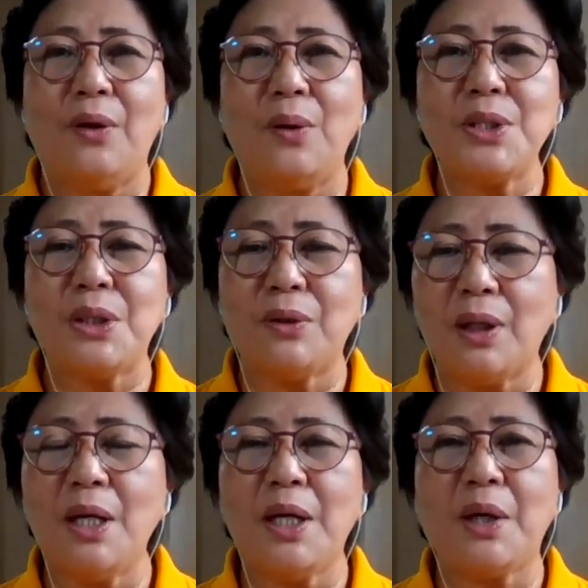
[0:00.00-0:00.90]
And
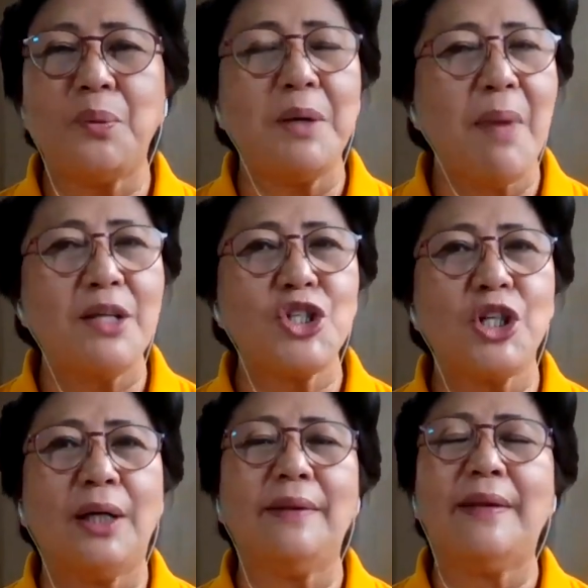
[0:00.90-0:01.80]
also earlier we
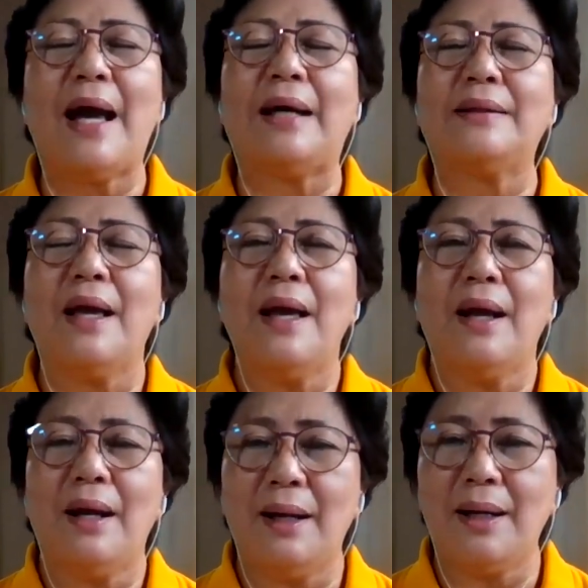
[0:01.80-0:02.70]
mentioned
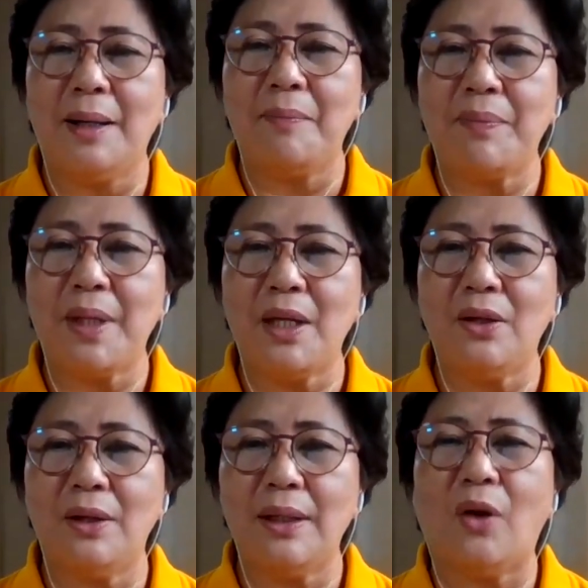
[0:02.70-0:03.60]
that,
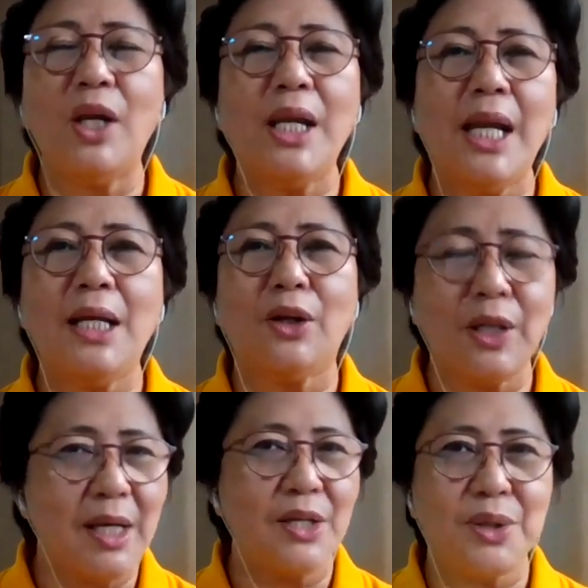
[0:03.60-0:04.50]
you know,
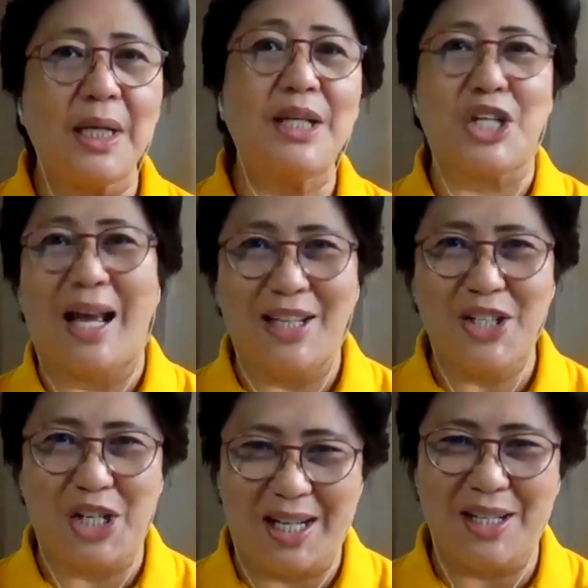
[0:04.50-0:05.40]
online learning is really
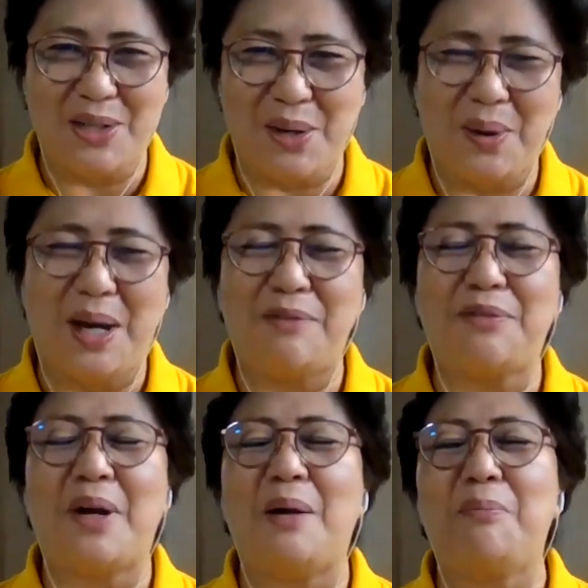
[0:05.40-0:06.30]
challenging, as
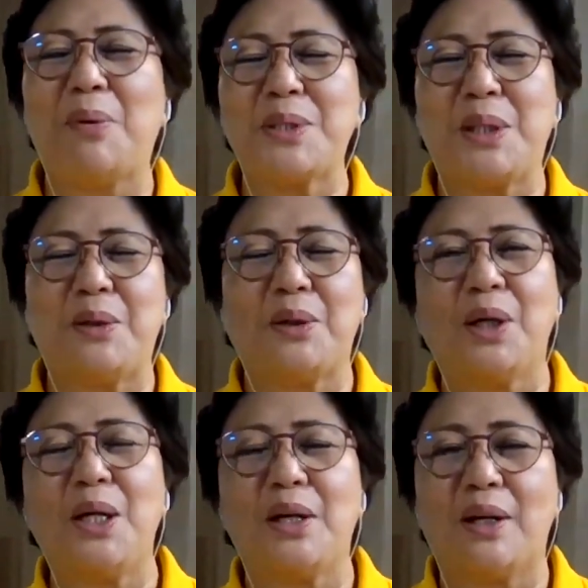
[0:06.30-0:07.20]
you have
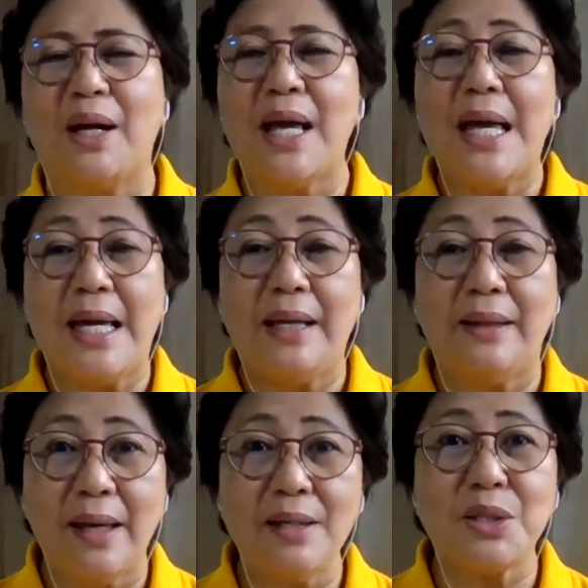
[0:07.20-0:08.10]
posted earlier.
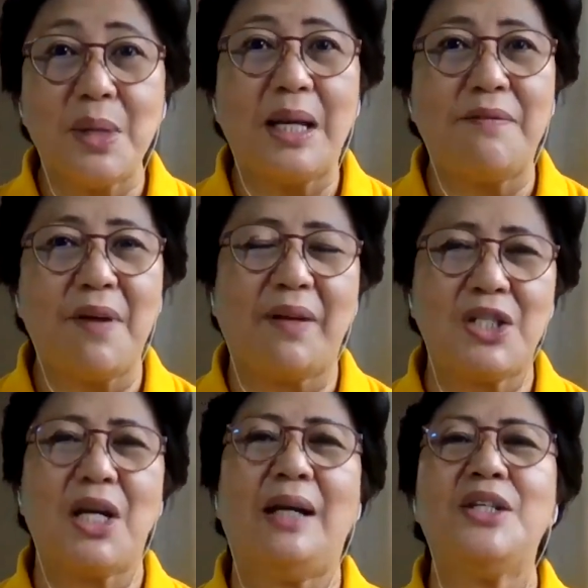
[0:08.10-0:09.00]
It is really
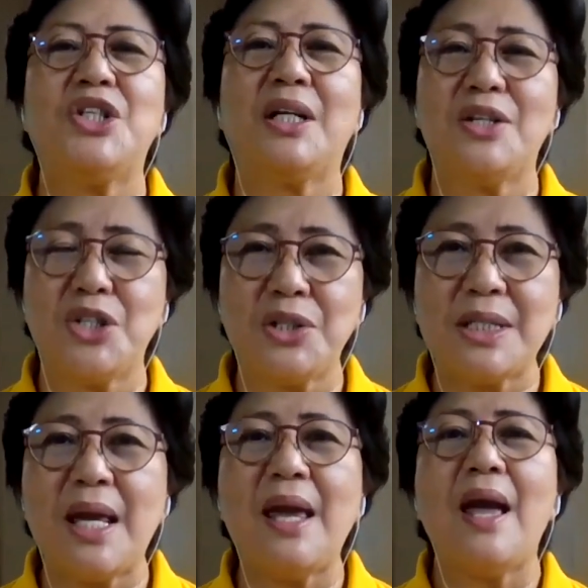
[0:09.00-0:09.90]
very challenging,
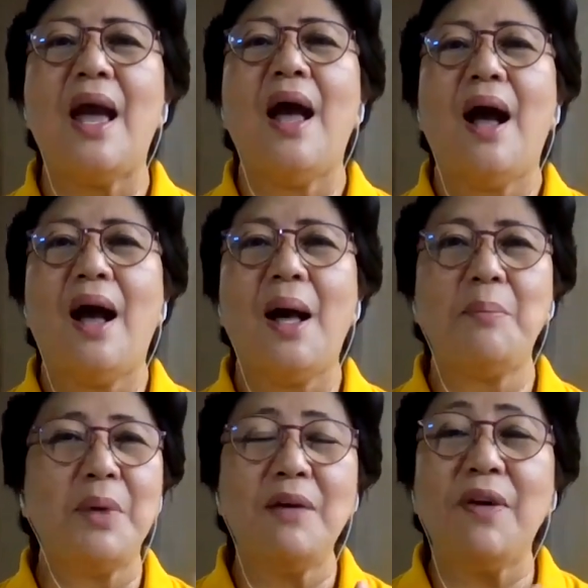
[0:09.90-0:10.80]
as you see,
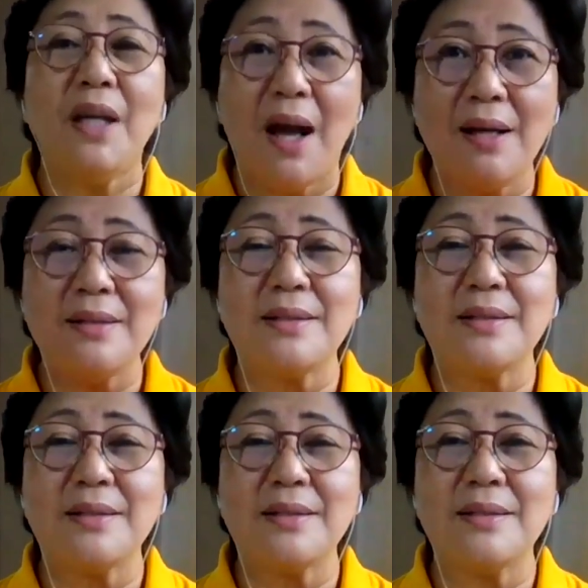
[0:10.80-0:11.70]
even
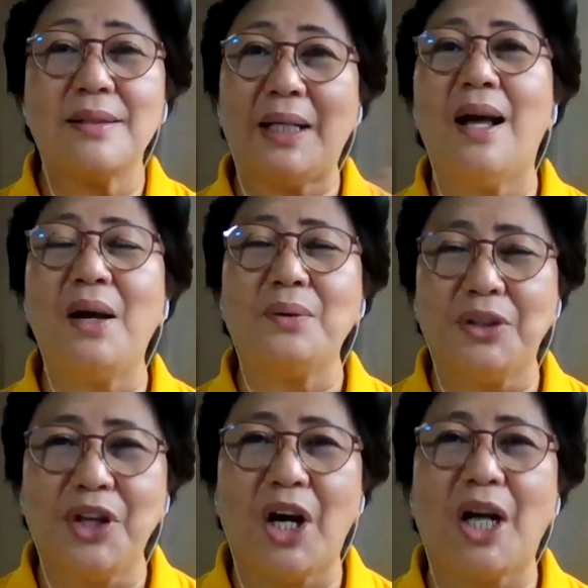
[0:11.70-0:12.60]
us
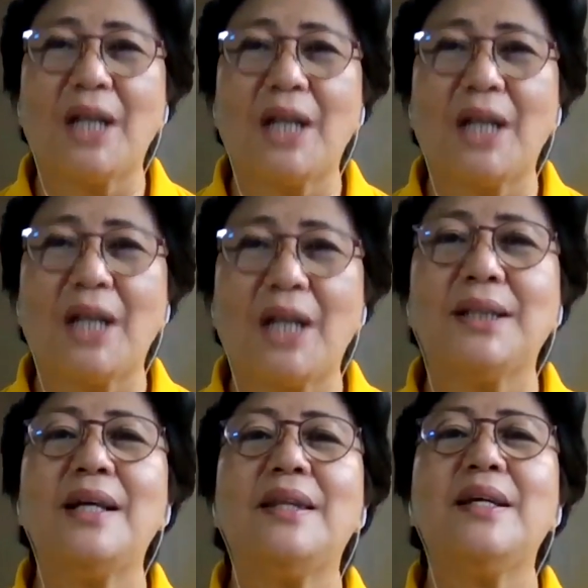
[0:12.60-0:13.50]
right now
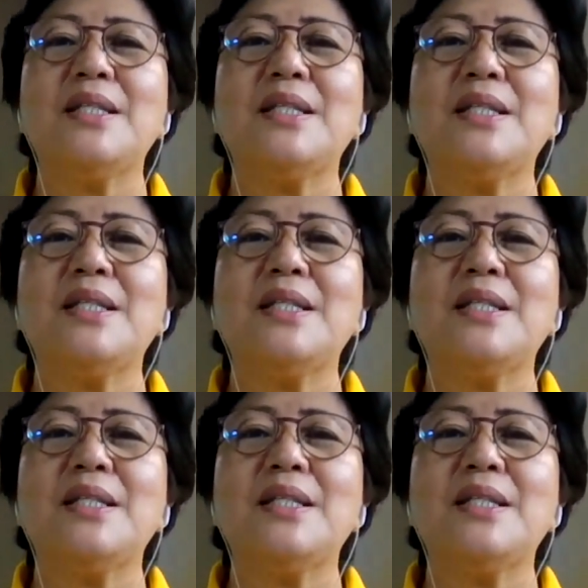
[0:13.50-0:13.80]
conducting